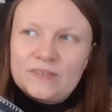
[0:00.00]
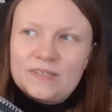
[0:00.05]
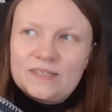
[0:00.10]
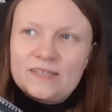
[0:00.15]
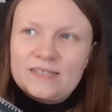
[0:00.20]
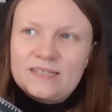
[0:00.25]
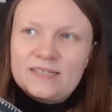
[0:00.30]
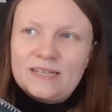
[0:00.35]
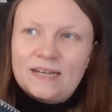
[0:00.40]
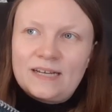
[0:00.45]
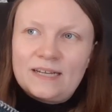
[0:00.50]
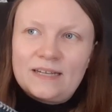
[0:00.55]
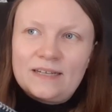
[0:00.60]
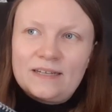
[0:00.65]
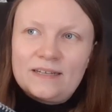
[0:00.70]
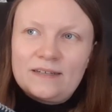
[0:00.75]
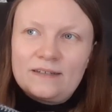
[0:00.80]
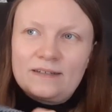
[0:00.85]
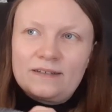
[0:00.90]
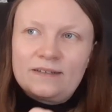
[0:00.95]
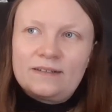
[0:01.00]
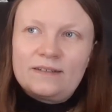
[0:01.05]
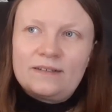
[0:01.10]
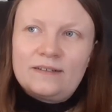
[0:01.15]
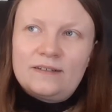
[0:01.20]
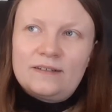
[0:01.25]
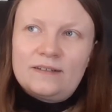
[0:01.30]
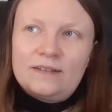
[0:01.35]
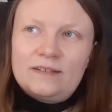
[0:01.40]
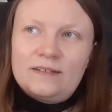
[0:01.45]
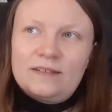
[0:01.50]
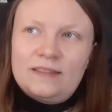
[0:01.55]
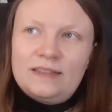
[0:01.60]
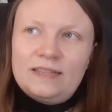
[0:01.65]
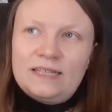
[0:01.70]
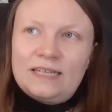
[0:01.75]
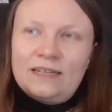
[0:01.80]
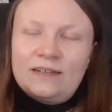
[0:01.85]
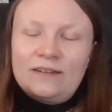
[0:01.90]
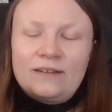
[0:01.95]
start it
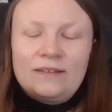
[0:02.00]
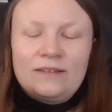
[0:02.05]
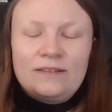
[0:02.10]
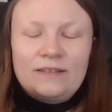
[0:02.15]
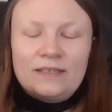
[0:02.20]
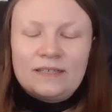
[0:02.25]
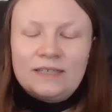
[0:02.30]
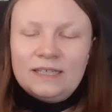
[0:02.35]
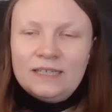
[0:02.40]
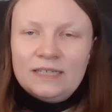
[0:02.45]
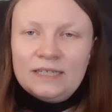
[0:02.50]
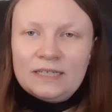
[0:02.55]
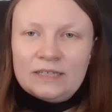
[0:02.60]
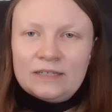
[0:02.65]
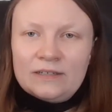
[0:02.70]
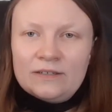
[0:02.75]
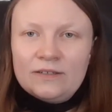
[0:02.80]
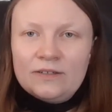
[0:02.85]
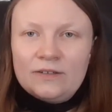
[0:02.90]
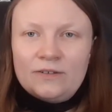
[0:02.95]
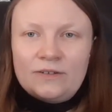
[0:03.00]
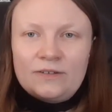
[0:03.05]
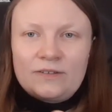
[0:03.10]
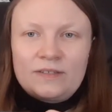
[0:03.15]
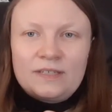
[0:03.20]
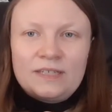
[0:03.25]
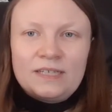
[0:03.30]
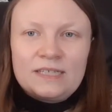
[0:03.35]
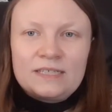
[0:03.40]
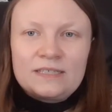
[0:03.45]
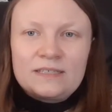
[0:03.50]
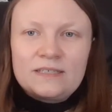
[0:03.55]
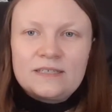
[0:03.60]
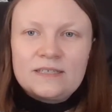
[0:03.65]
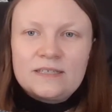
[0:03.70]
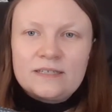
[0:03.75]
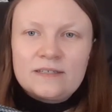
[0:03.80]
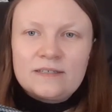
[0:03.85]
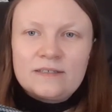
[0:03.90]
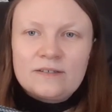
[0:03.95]
later in the year or the next
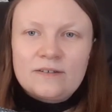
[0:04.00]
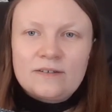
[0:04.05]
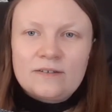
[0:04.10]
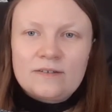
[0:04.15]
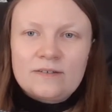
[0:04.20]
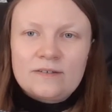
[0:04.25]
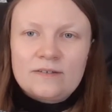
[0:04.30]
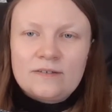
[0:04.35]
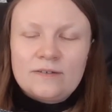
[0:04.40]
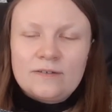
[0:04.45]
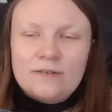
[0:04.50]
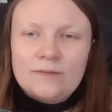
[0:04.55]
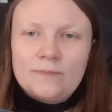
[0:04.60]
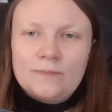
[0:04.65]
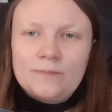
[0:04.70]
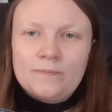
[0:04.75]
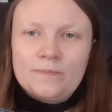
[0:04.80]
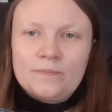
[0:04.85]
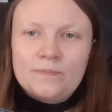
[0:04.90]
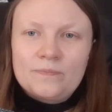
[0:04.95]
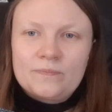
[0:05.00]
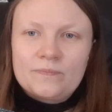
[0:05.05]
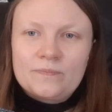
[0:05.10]
year. And